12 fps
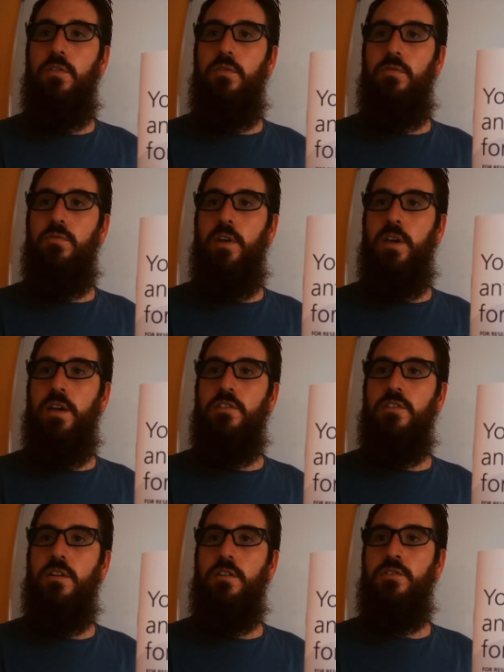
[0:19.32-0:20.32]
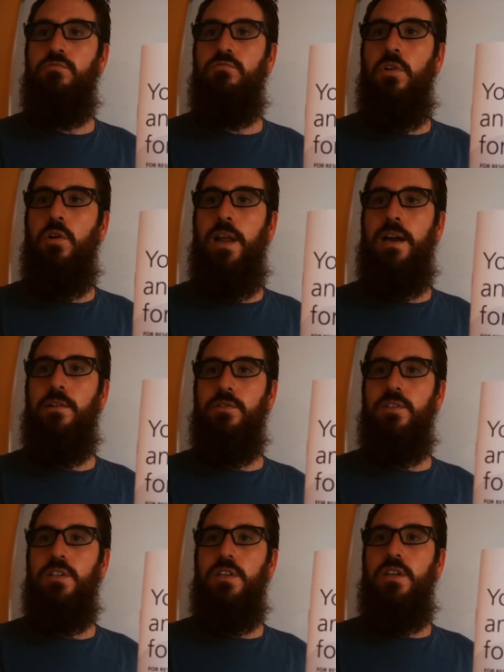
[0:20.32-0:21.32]
They're starting to roll out
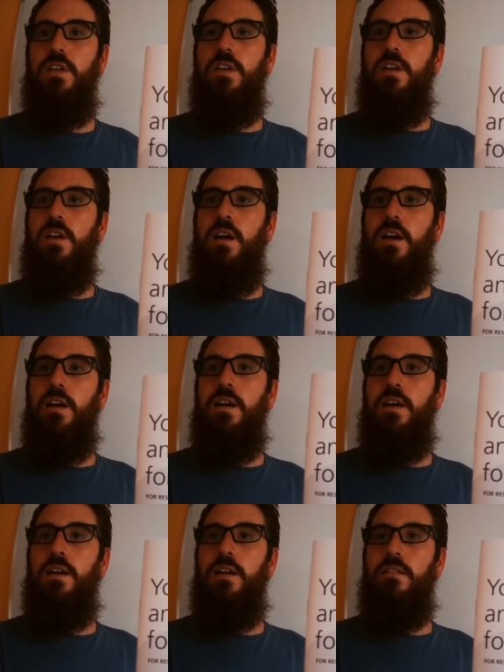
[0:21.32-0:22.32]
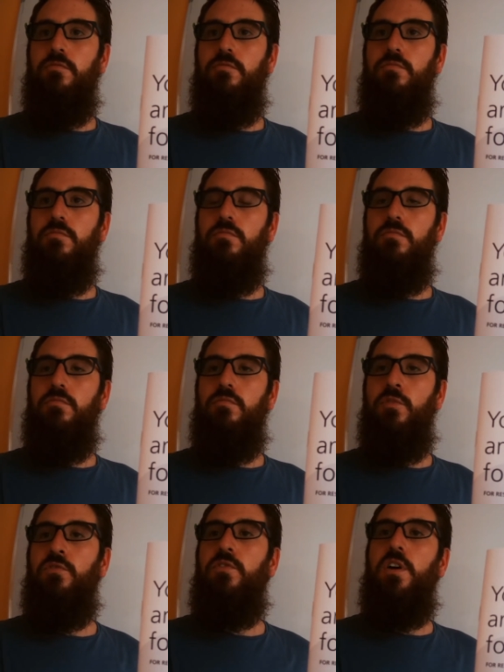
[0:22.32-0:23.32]
the
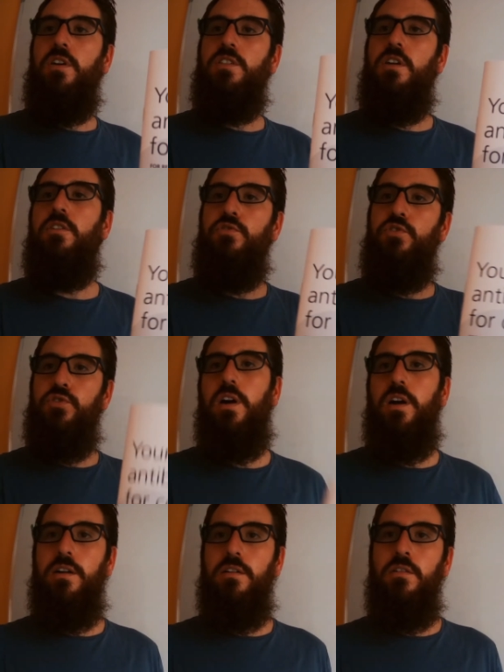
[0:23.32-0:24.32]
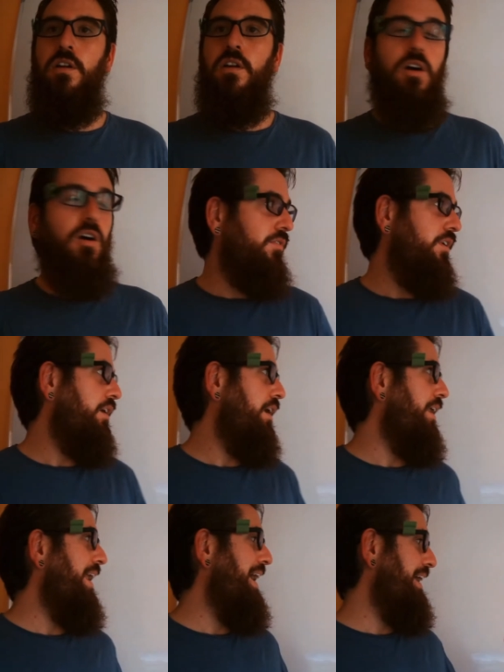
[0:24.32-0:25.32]
first kind of trial of
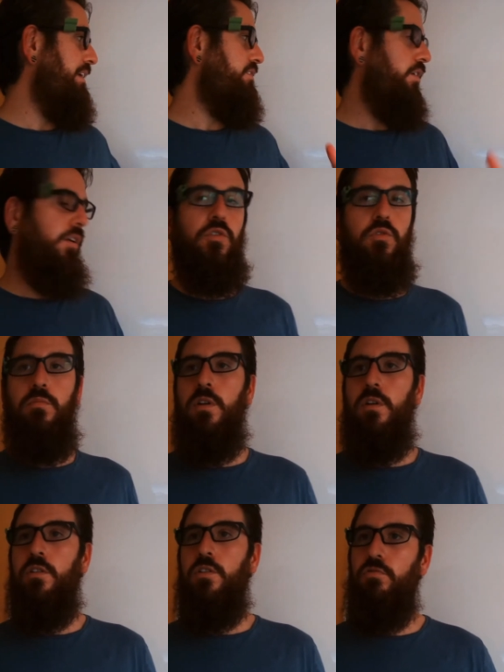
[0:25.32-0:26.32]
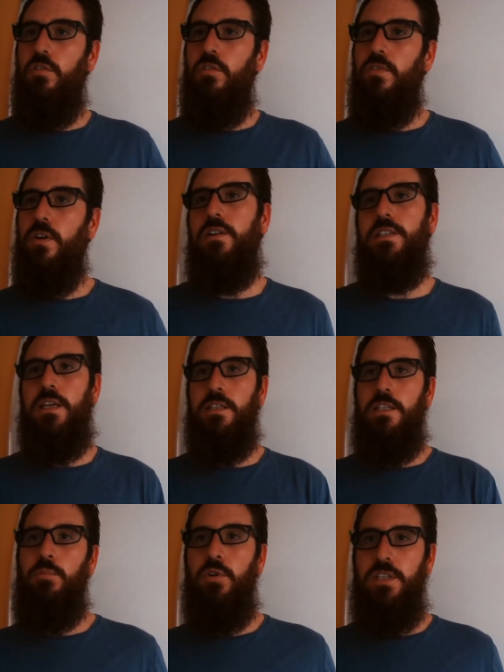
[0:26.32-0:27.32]
an at-home coronavirus
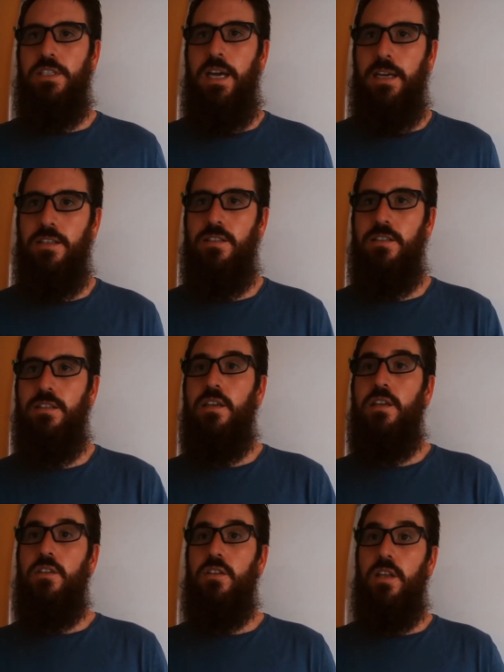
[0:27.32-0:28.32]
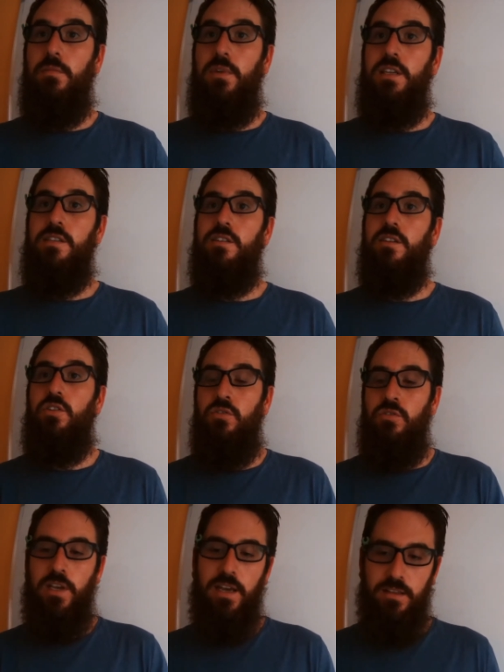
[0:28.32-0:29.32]
antibody test. So that means that you
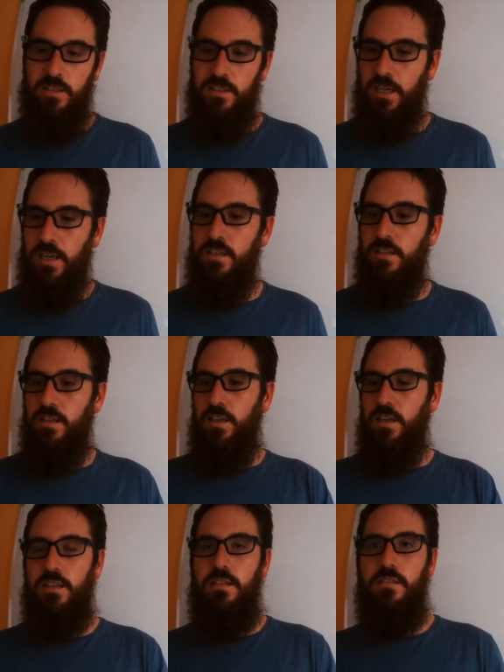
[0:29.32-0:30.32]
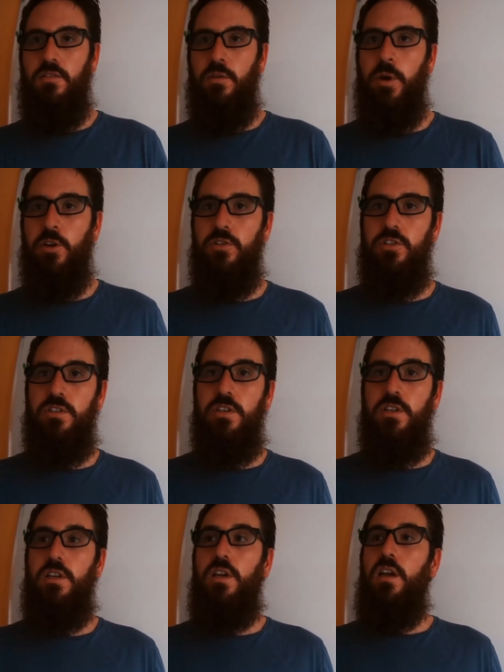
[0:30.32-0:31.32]
get this test in the post.
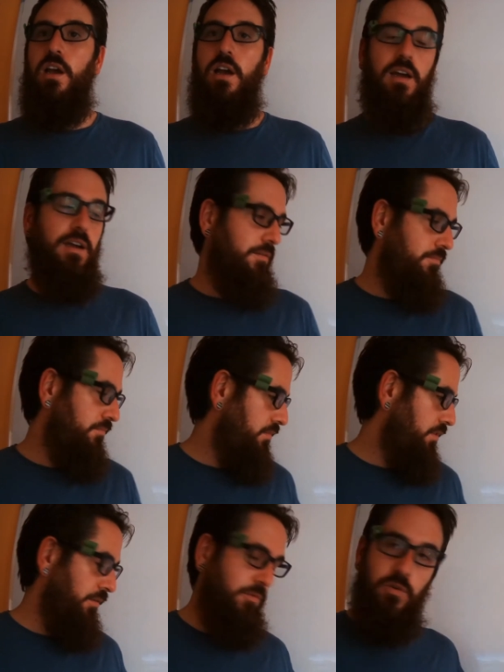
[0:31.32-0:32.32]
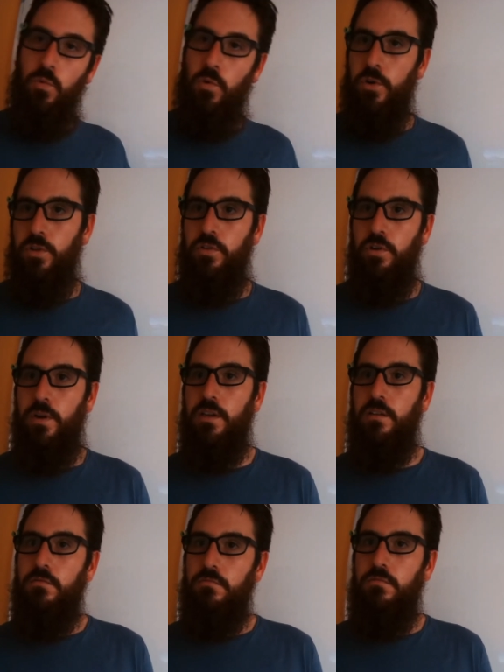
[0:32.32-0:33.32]
I'm going to walk you through it
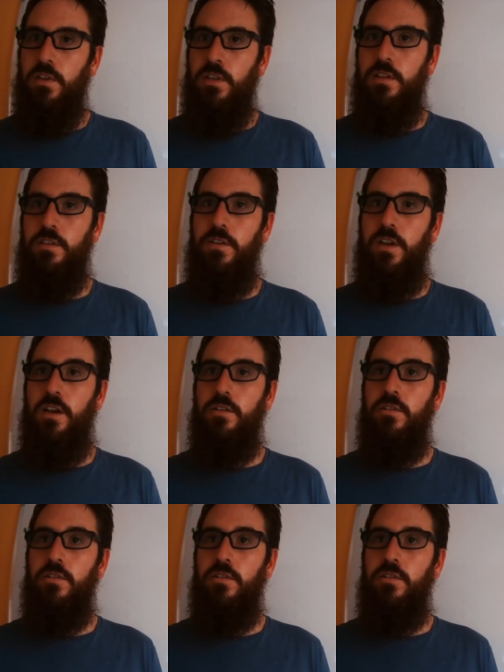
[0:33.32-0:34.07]
in this video,